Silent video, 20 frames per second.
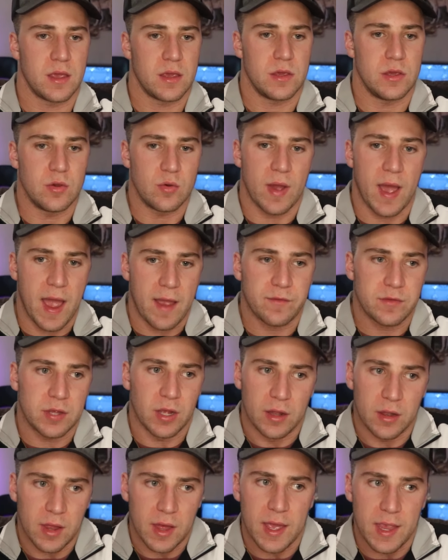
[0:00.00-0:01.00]
You have
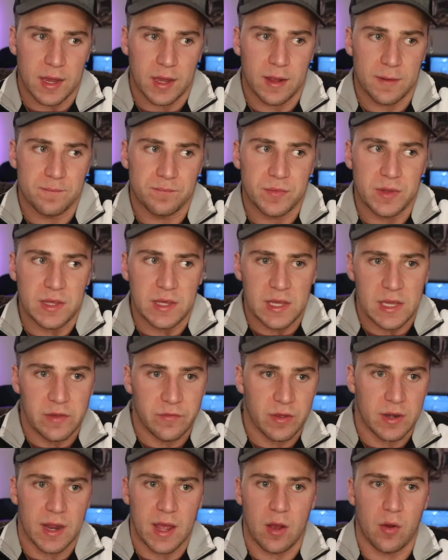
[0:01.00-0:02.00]
to like
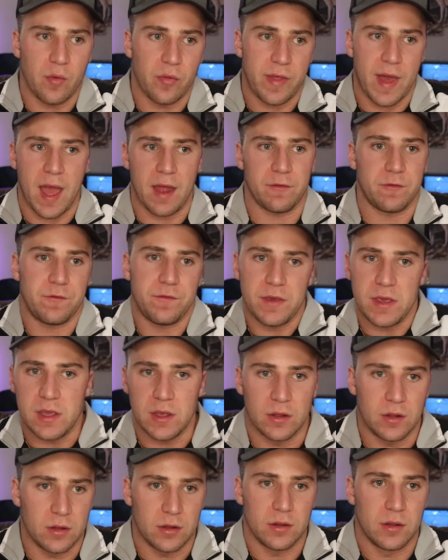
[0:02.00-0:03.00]
even out that
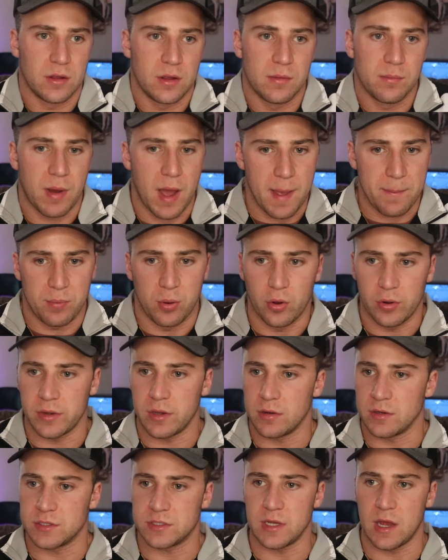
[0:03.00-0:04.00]
feel by
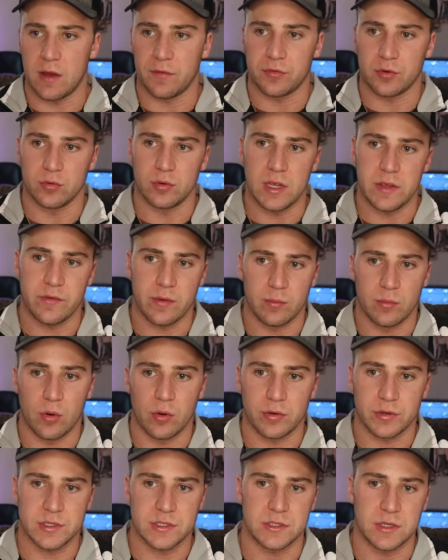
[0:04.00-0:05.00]
putting yourself through even
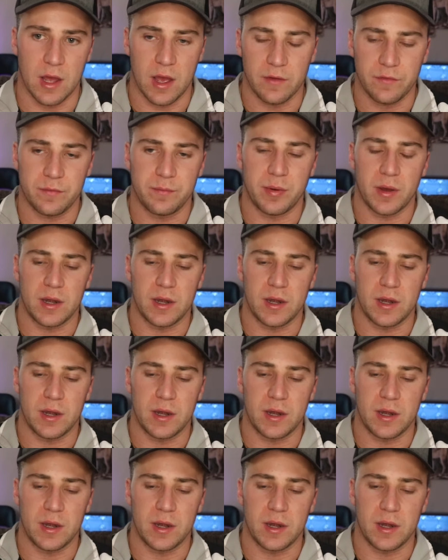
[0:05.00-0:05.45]
more stuff,